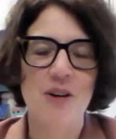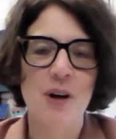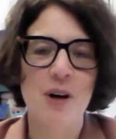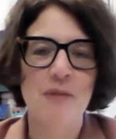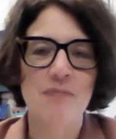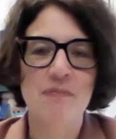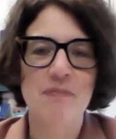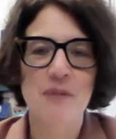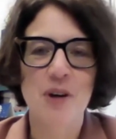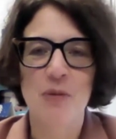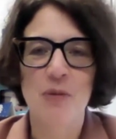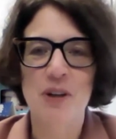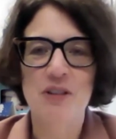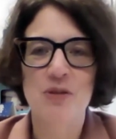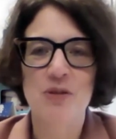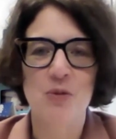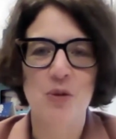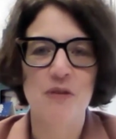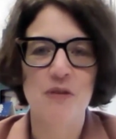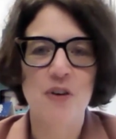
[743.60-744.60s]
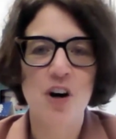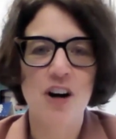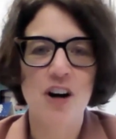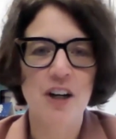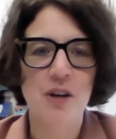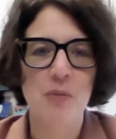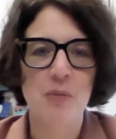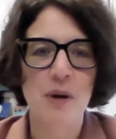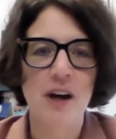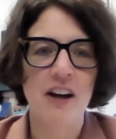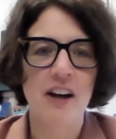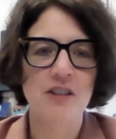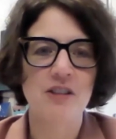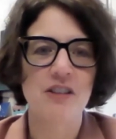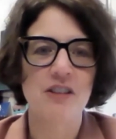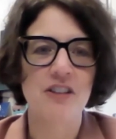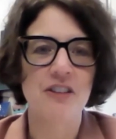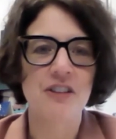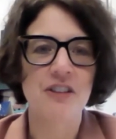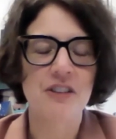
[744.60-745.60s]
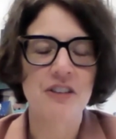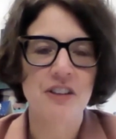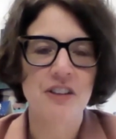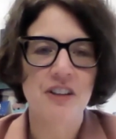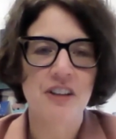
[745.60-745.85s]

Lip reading: I've always sort of harkened back to